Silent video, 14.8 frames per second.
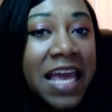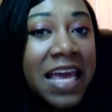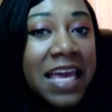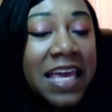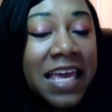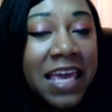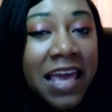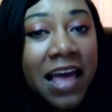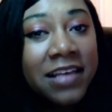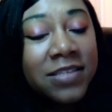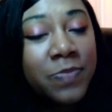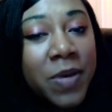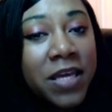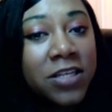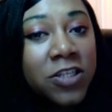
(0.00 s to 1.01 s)
He has
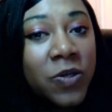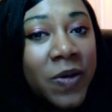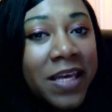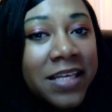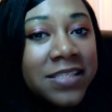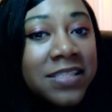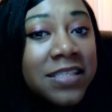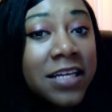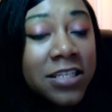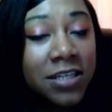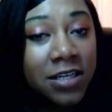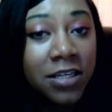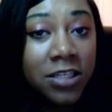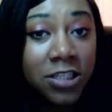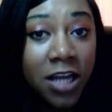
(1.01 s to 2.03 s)
been doing such a
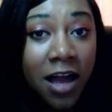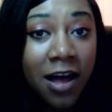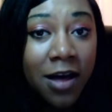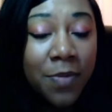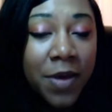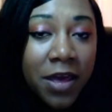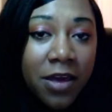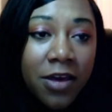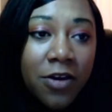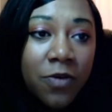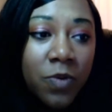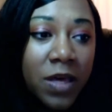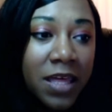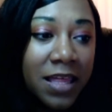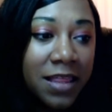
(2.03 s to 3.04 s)
good job
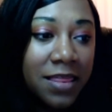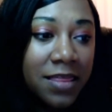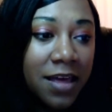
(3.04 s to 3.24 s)
with